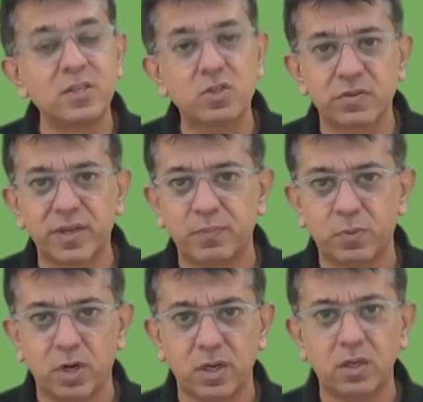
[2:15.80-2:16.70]
of that
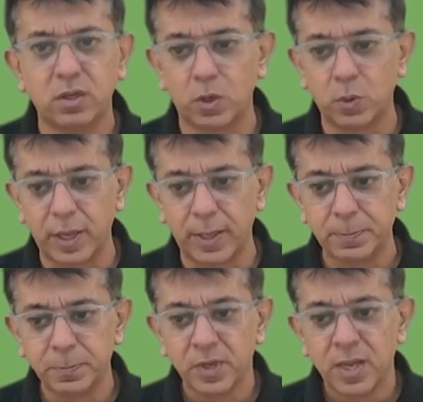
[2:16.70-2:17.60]
product. Okay.
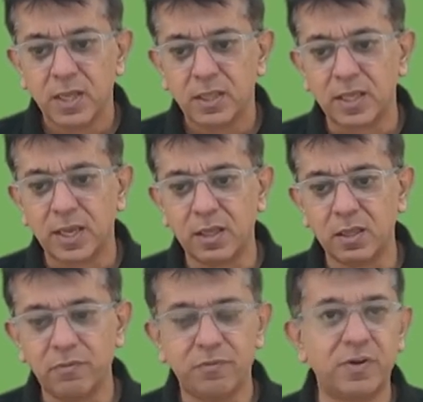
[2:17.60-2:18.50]

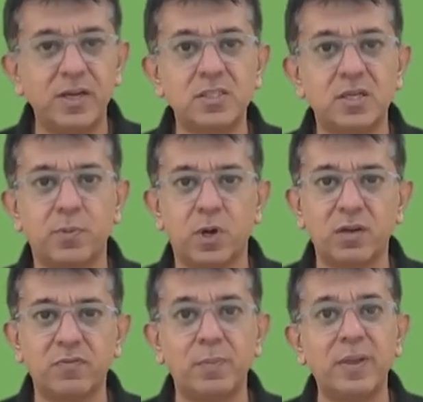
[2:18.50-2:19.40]
Then once a
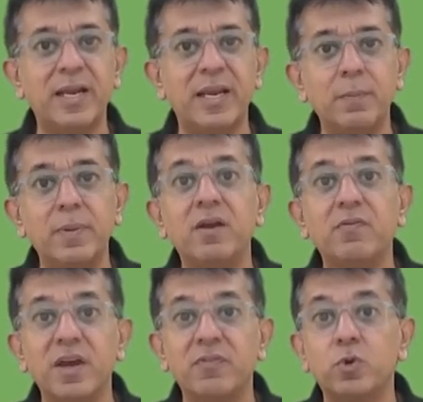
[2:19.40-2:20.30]
product will be getting made,
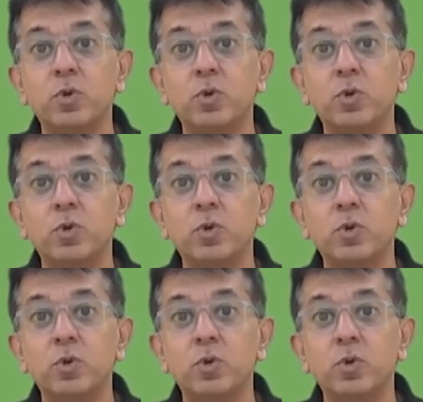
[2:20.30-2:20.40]
we have to do